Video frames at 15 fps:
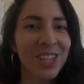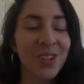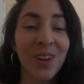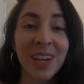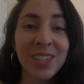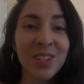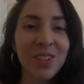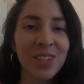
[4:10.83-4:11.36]
So
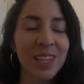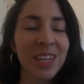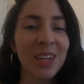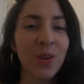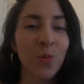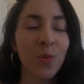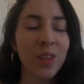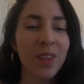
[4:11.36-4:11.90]
as you
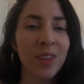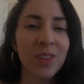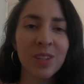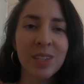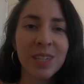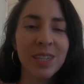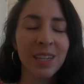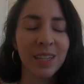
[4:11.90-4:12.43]
see with
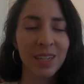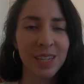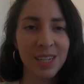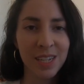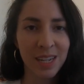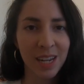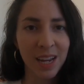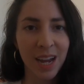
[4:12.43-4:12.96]
this
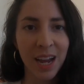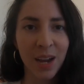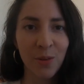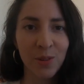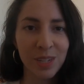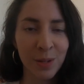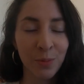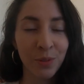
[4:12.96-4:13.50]
listing, I
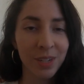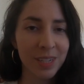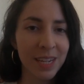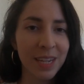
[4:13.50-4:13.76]
was able to